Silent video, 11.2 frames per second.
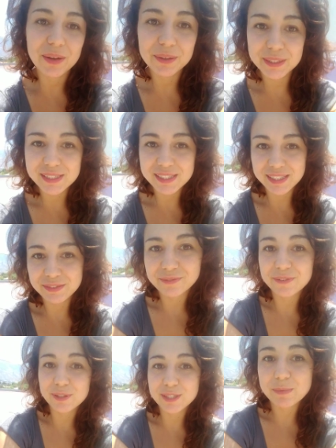is in
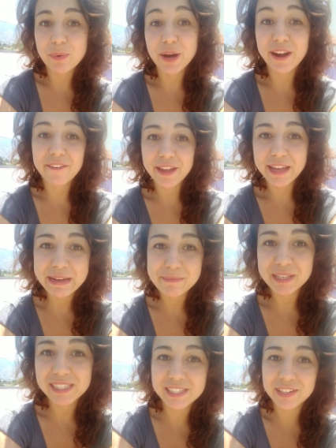full support of him.
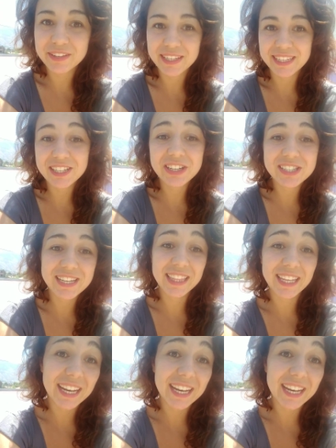It's interesting the